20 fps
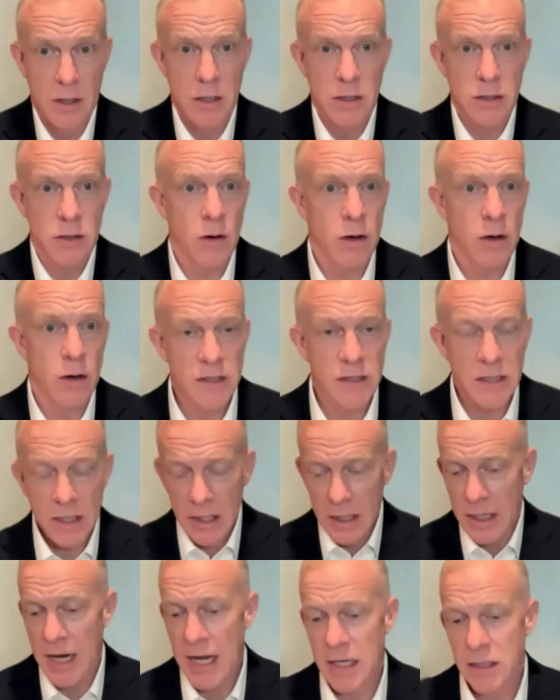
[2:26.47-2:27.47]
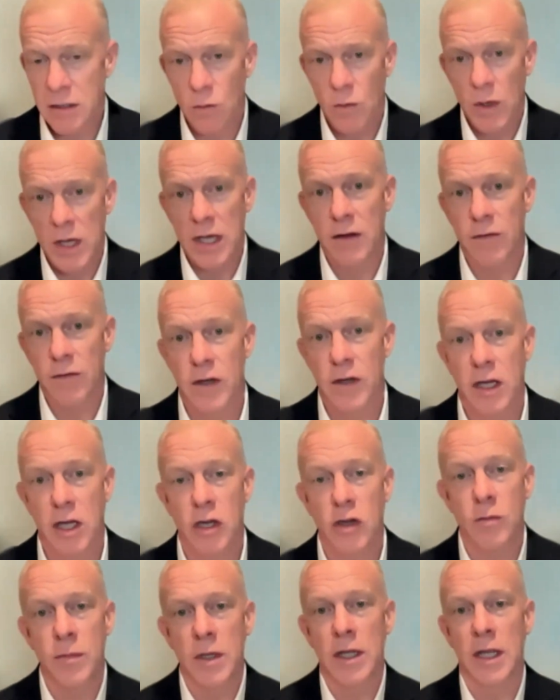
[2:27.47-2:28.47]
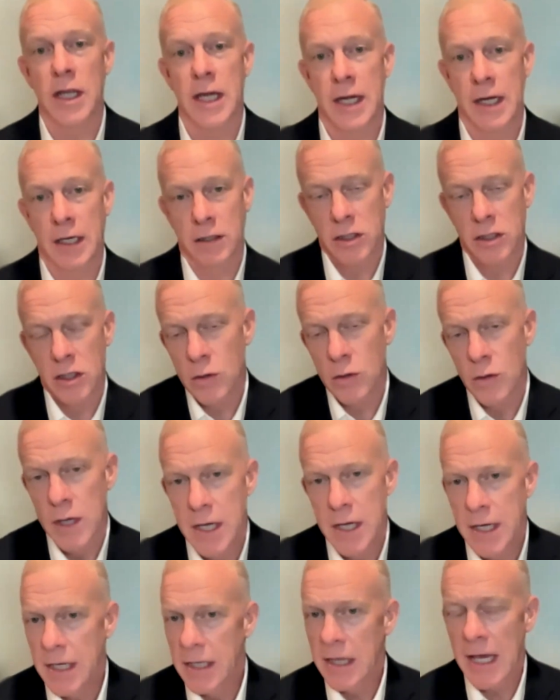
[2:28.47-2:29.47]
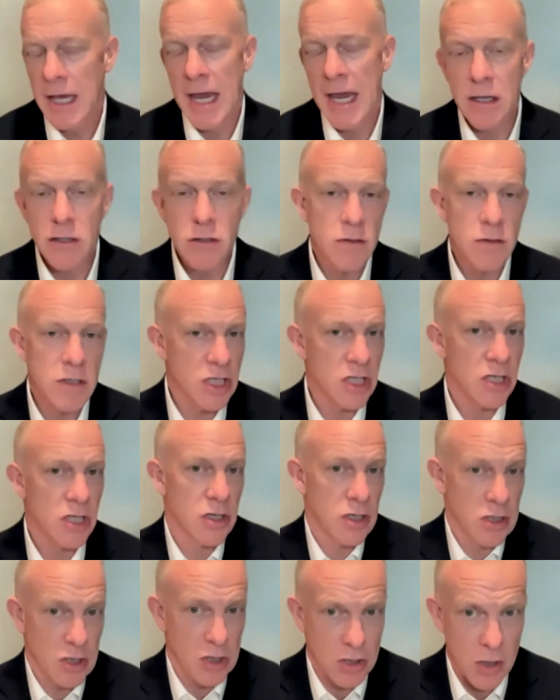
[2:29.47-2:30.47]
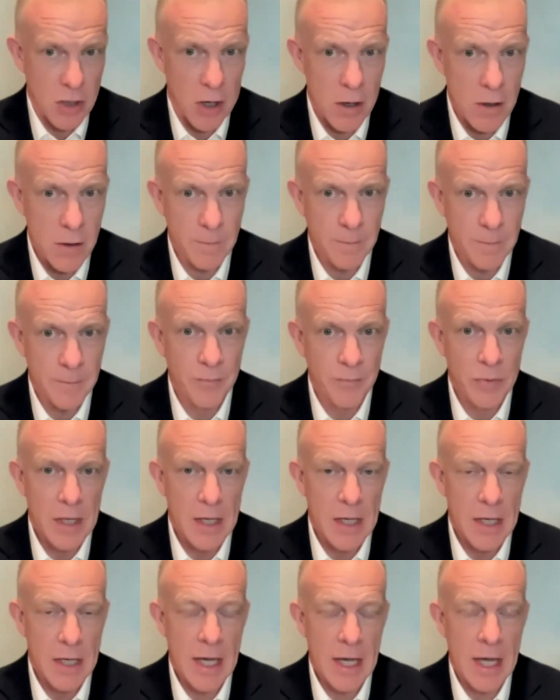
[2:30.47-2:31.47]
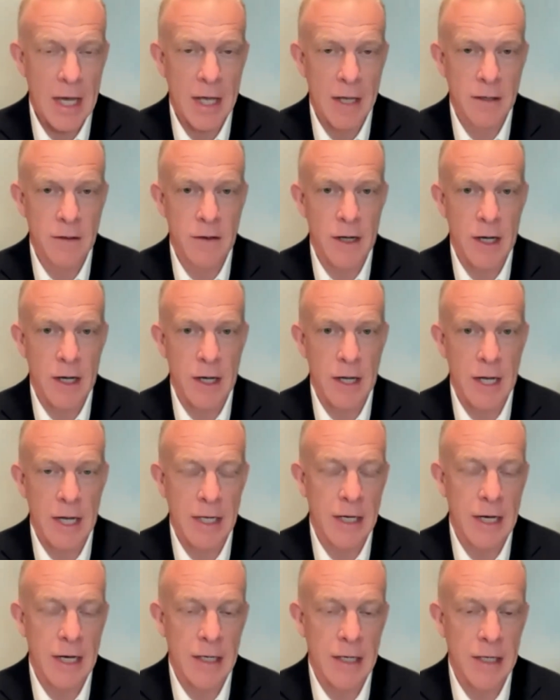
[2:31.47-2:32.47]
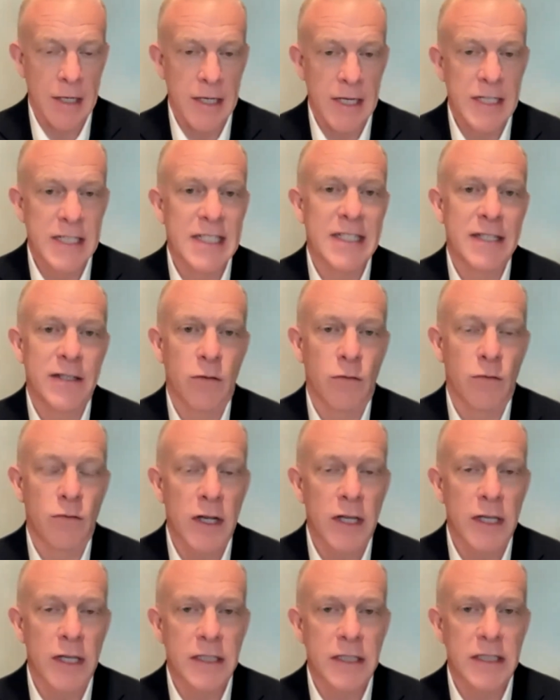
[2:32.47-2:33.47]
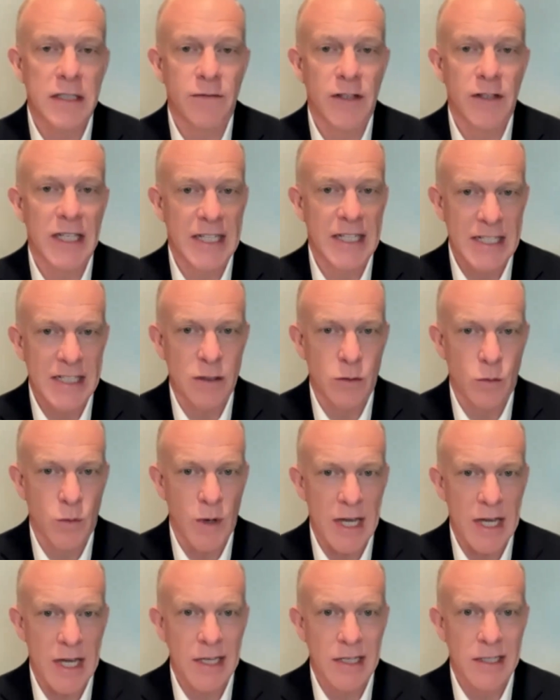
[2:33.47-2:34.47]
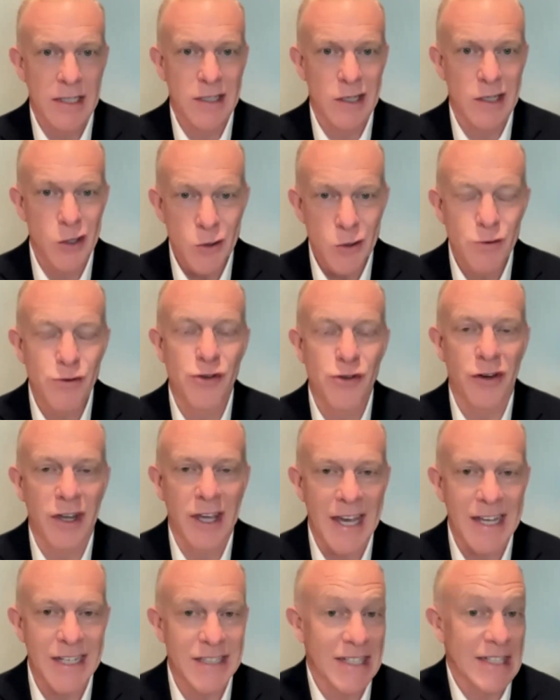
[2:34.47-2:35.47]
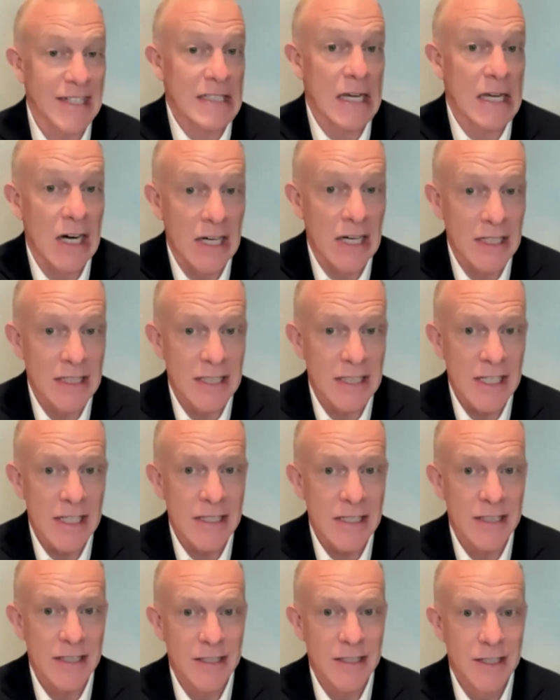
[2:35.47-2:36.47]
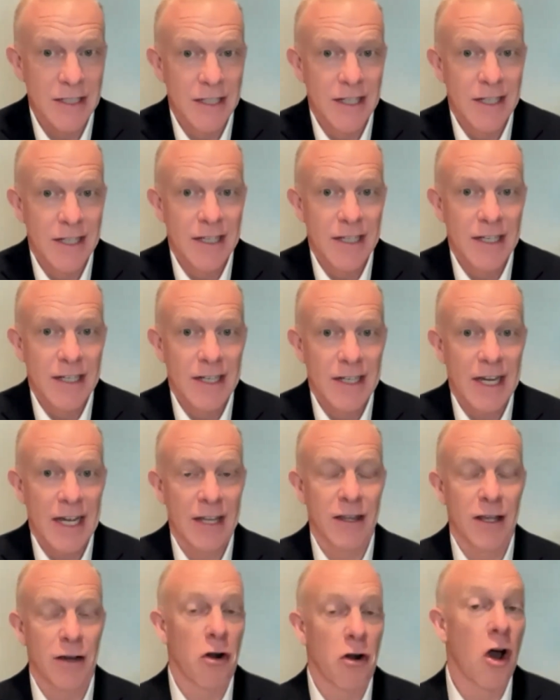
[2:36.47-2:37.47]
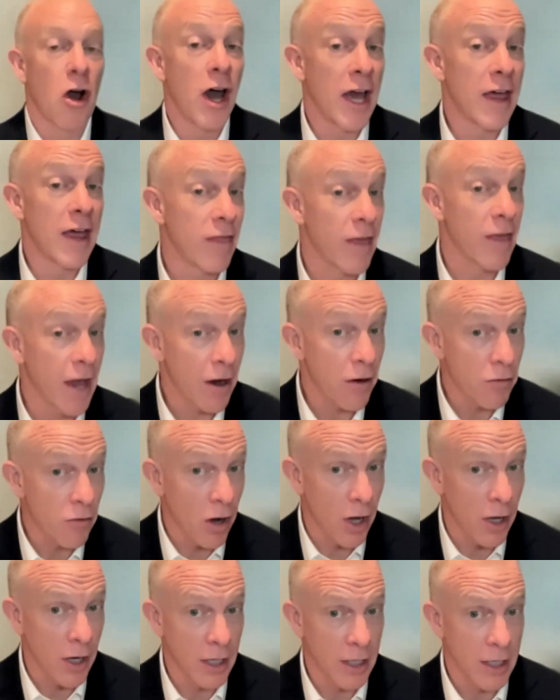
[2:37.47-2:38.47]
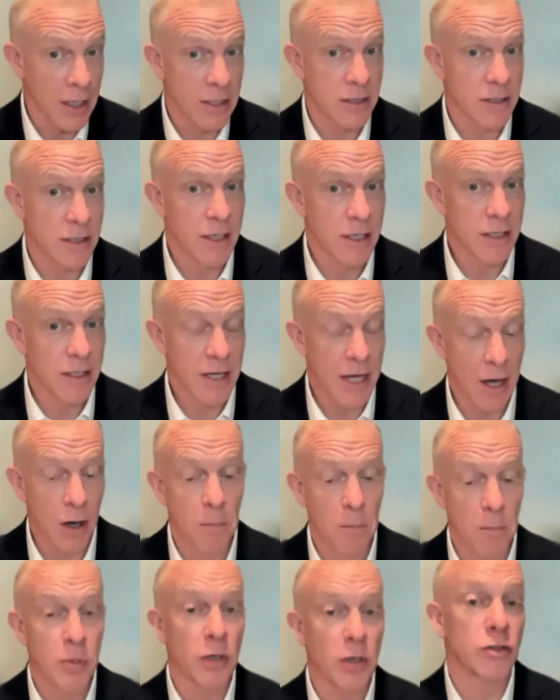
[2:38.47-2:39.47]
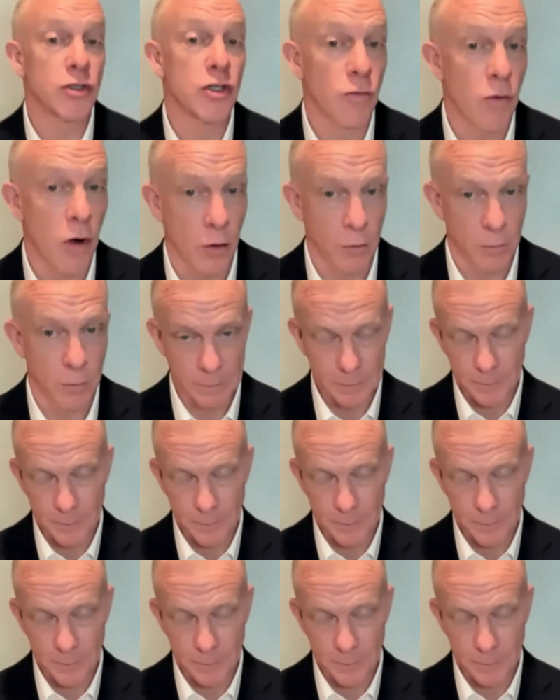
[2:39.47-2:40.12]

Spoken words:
So all of a sudden it has a way of accumulating. So the answer is just to start, and this is a relatively easy way to use your guests as content and their audience to help build your own.